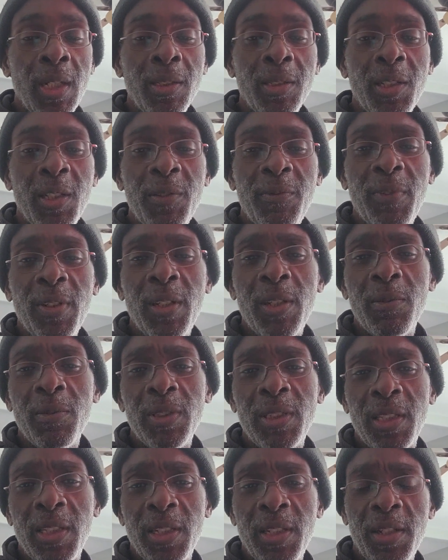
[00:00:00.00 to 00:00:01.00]
This video
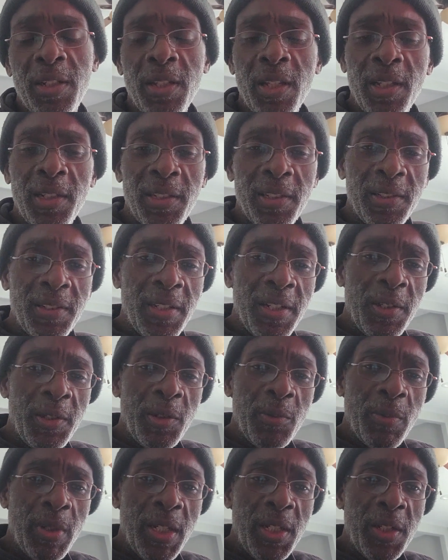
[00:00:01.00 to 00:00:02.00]
is a
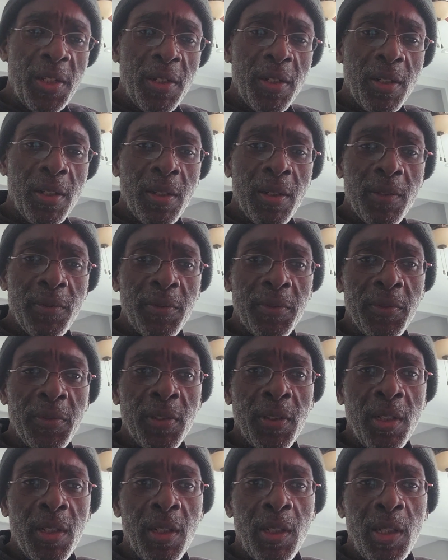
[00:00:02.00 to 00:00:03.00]
continuation of
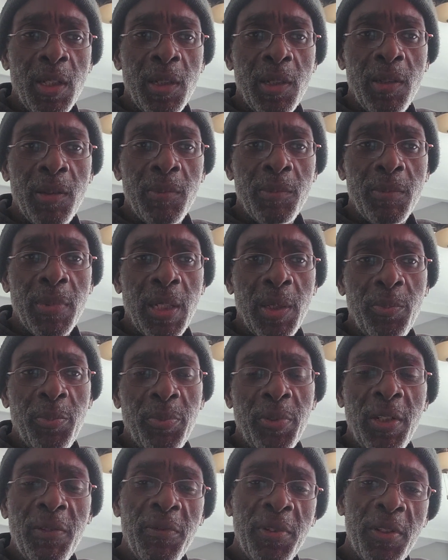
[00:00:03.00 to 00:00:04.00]
my
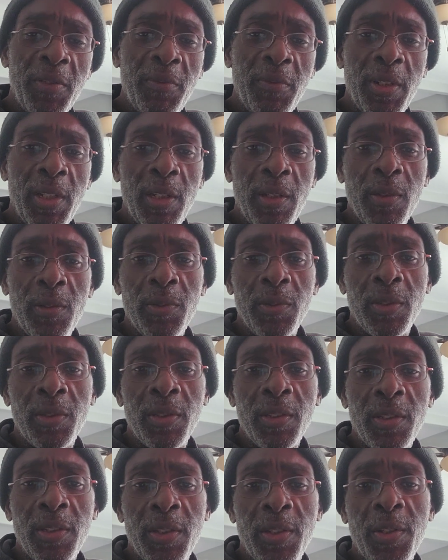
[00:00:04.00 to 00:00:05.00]
previous videos
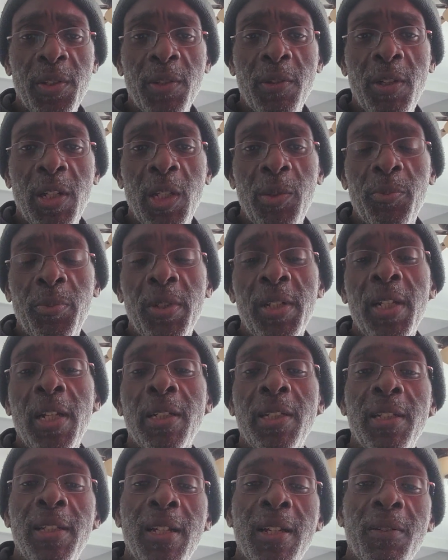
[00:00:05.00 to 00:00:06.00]
concerning
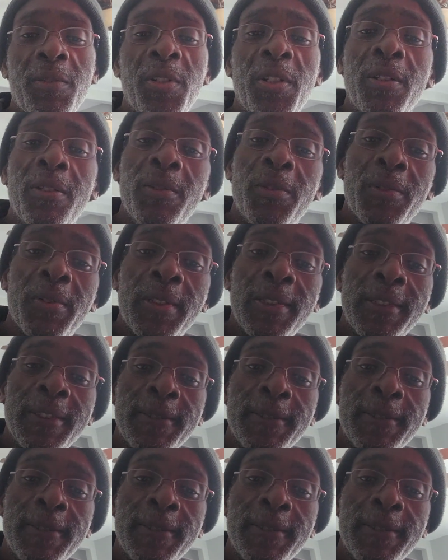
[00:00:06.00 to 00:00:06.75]
protecting our children.